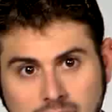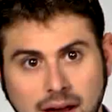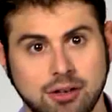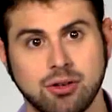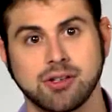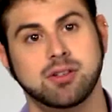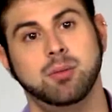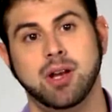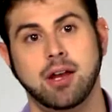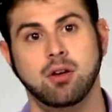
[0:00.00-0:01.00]
I trust him
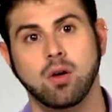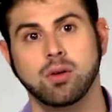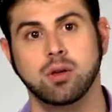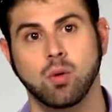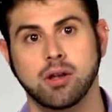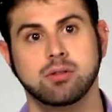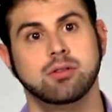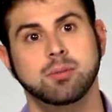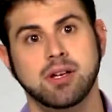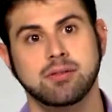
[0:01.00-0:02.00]
and I know he wants
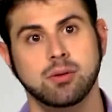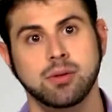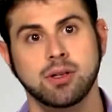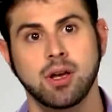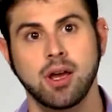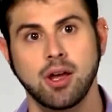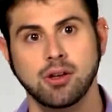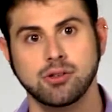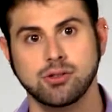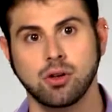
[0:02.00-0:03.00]
what's best for me.
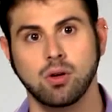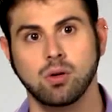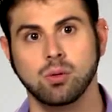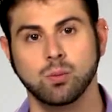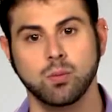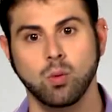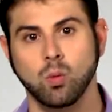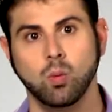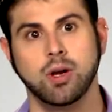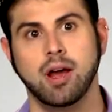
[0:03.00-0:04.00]
So
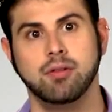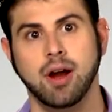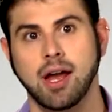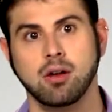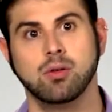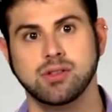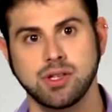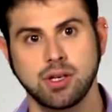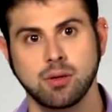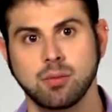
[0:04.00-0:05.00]
whenever I go and
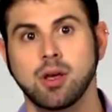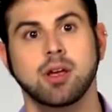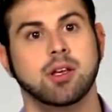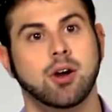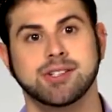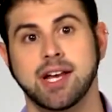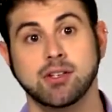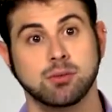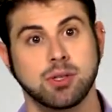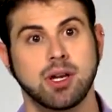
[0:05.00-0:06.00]
see him, he always
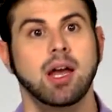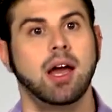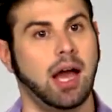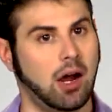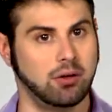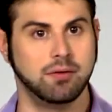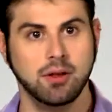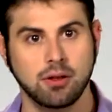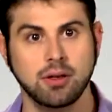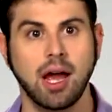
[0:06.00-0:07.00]
asks me, how you feeling?